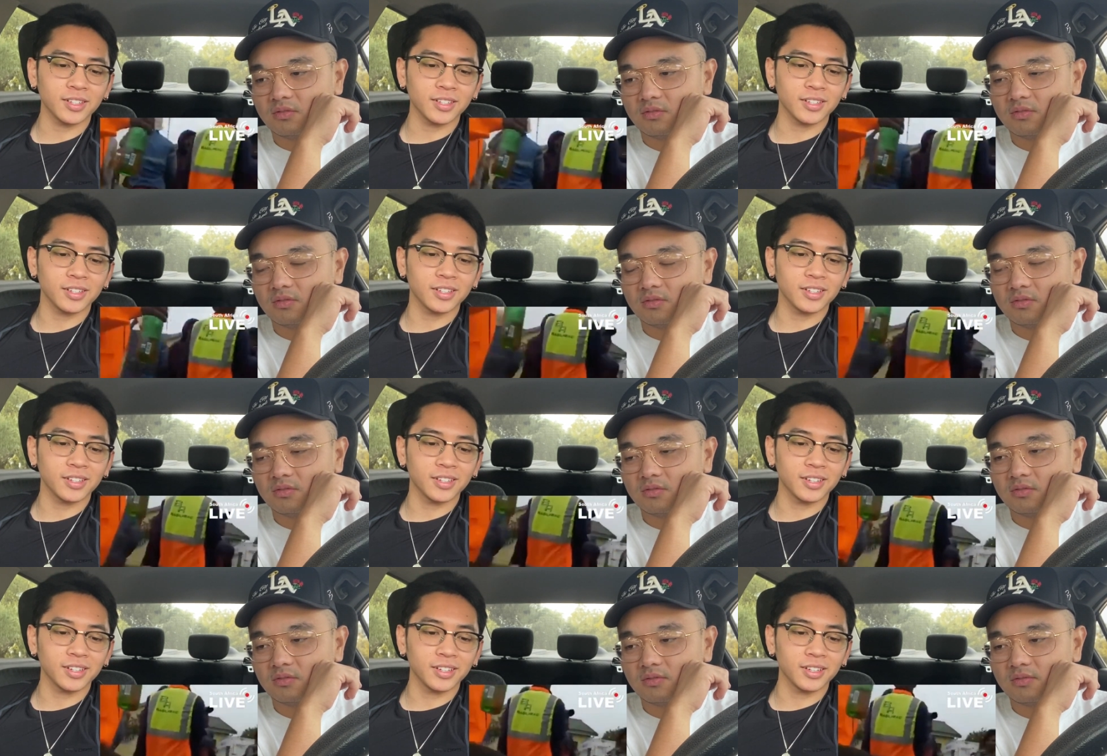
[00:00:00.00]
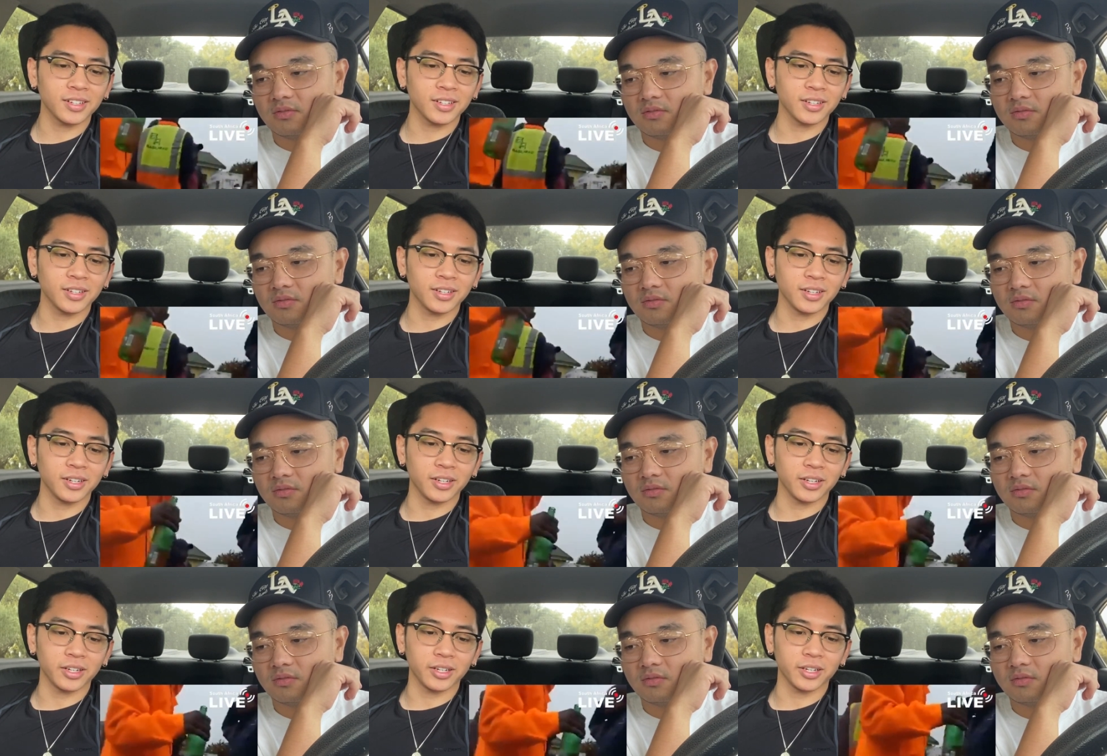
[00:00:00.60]

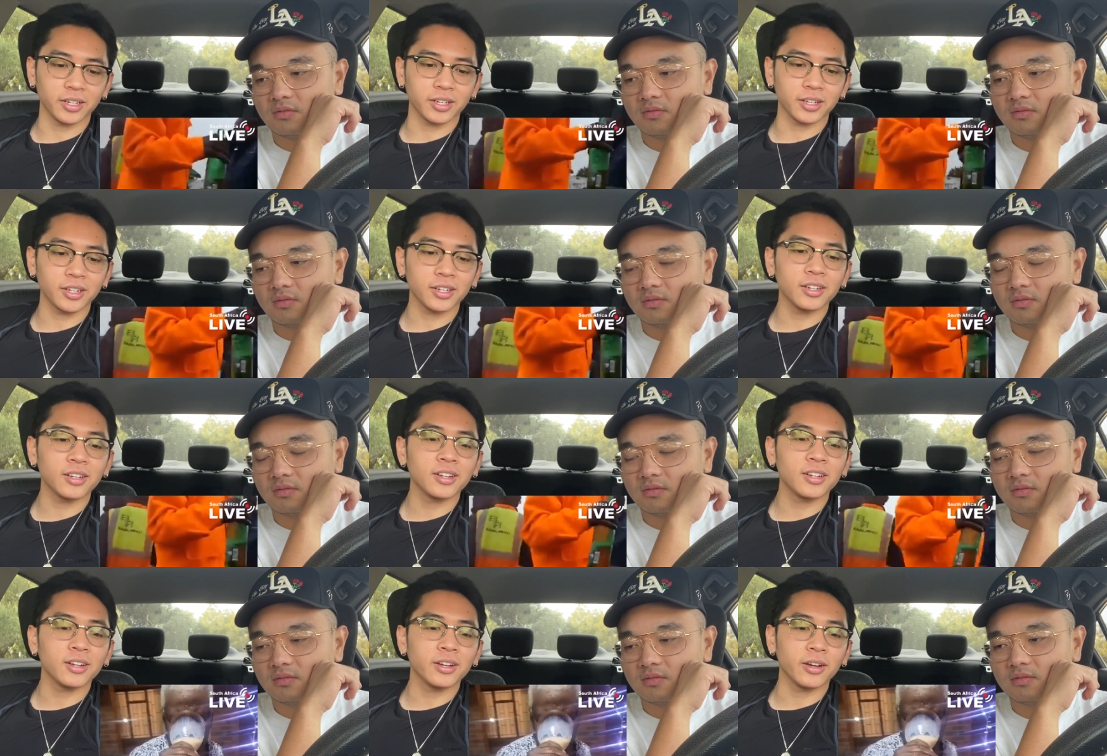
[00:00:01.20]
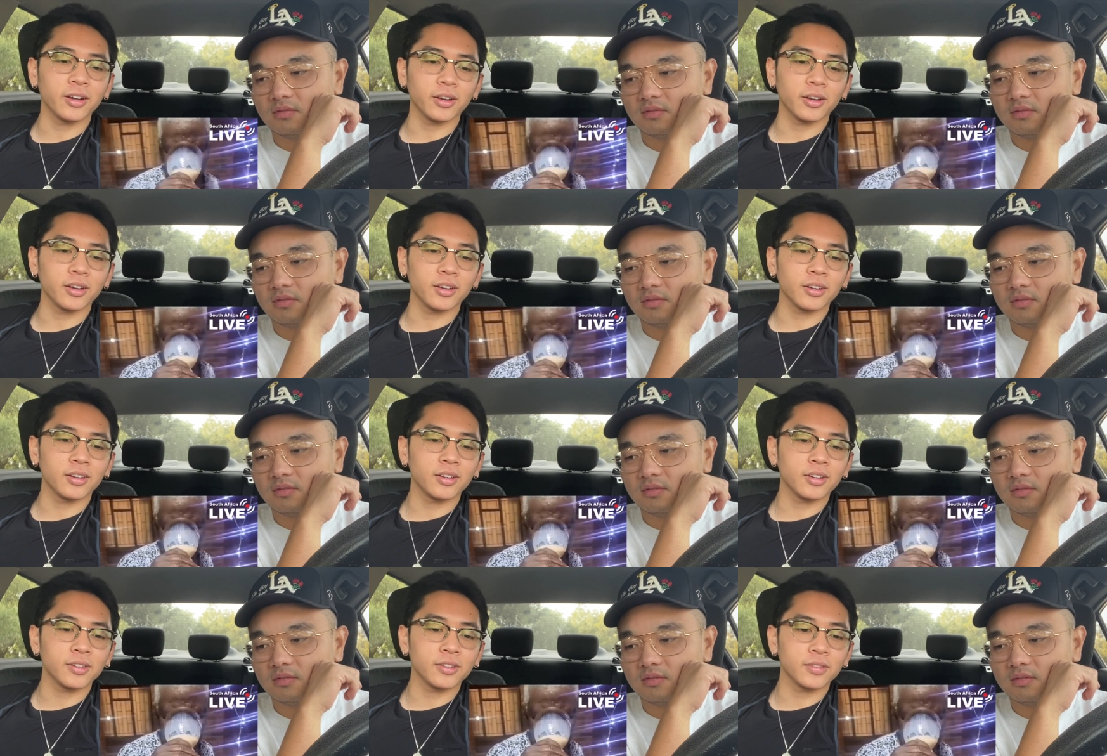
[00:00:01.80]

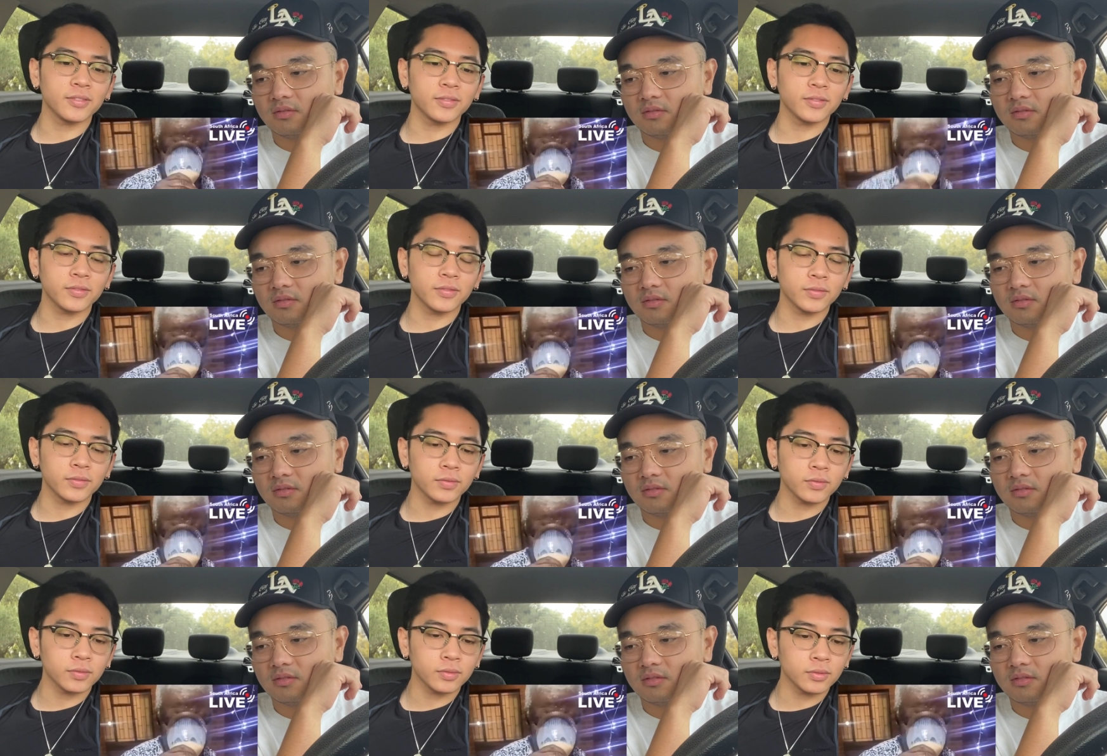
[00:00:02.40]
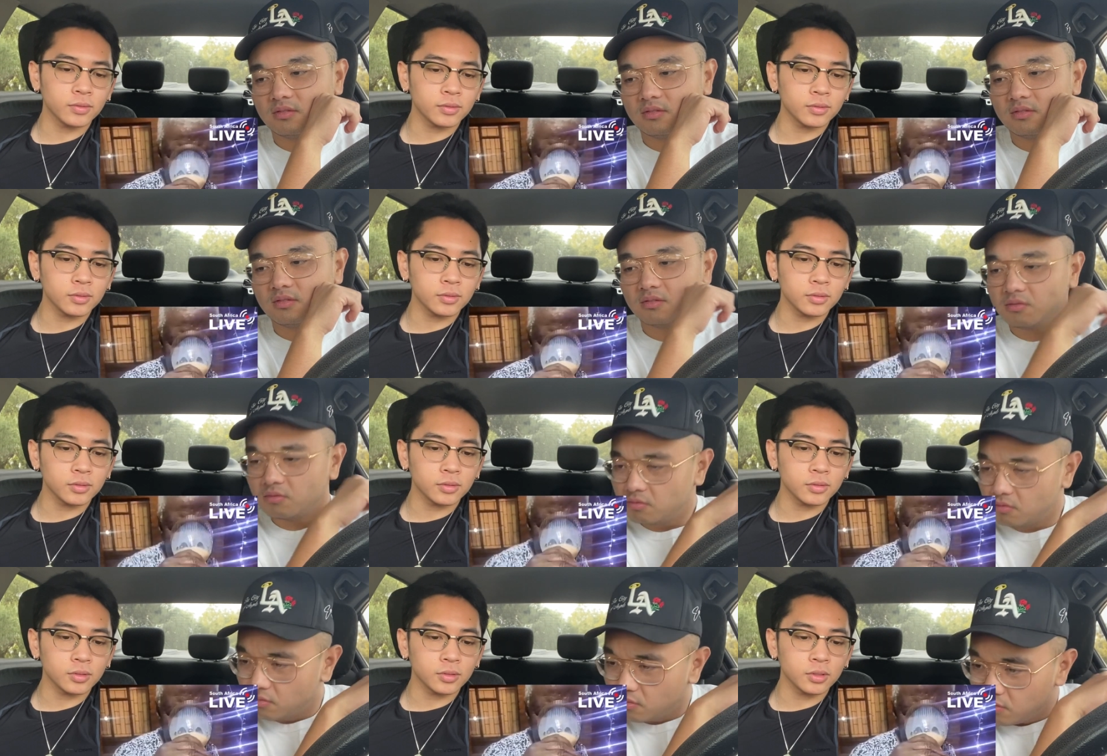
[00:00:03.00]

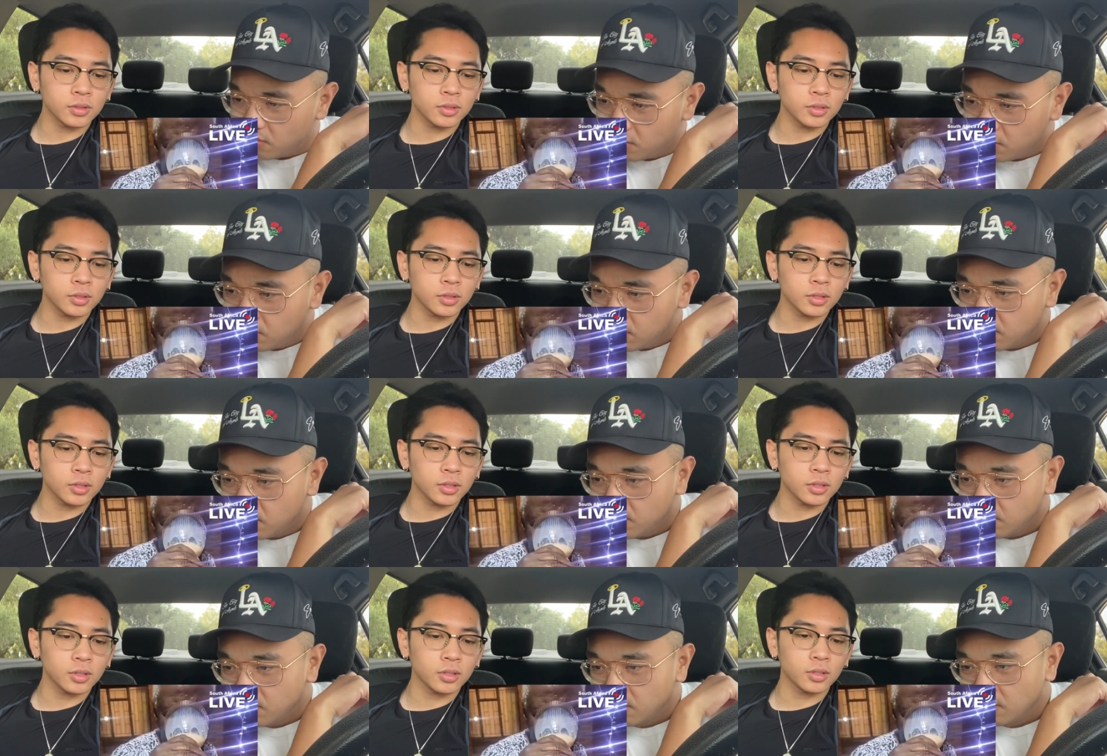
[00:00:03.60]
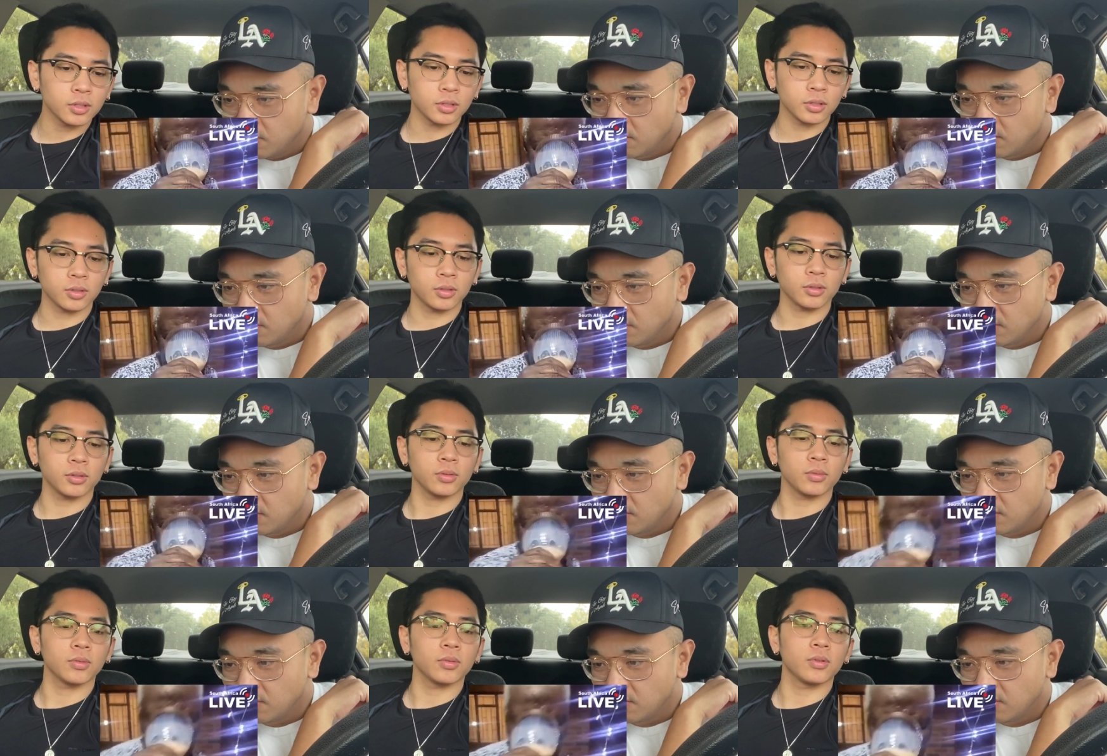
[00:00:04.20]

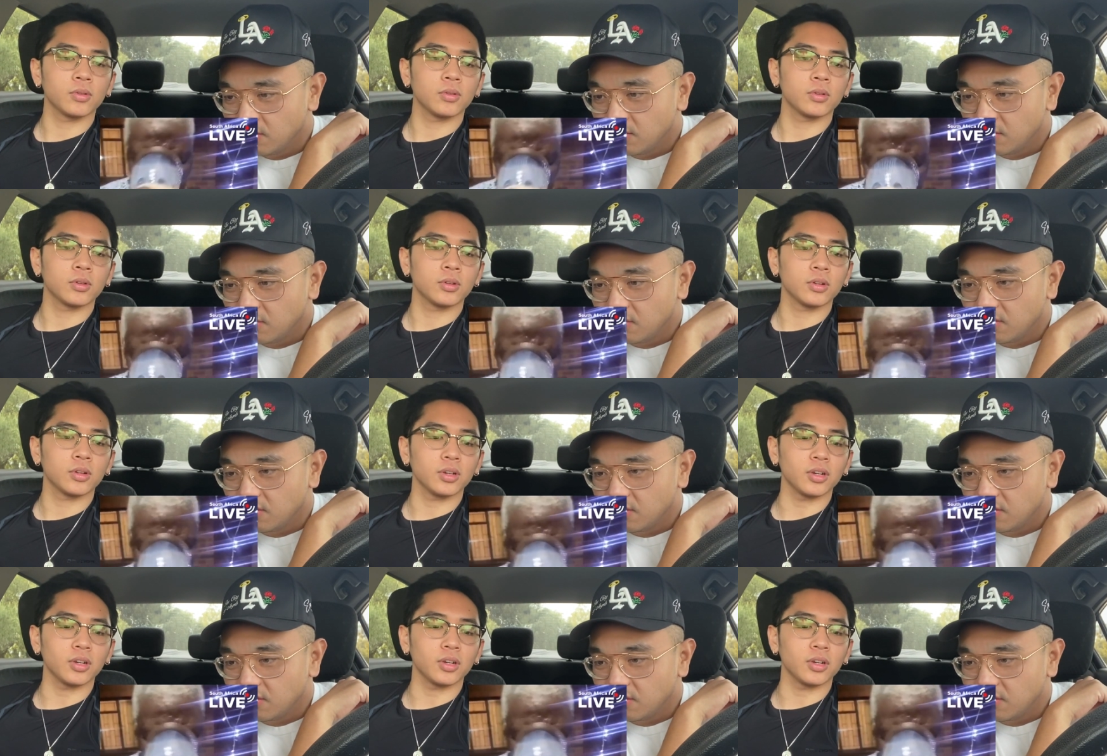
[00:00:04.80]
(silence)